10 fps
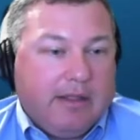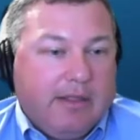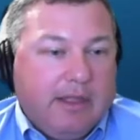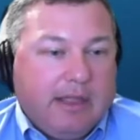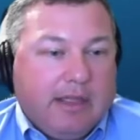
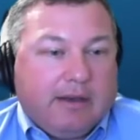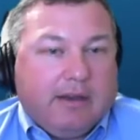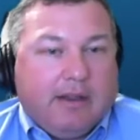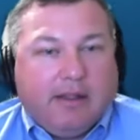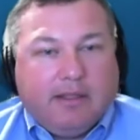
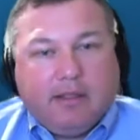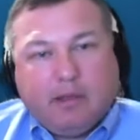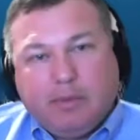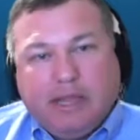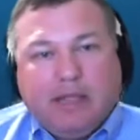then
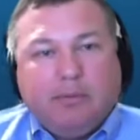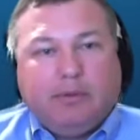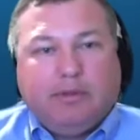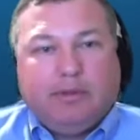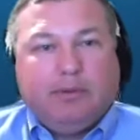they'll be
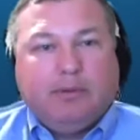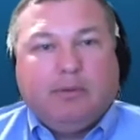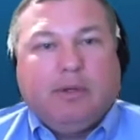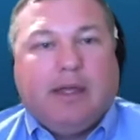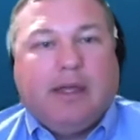able to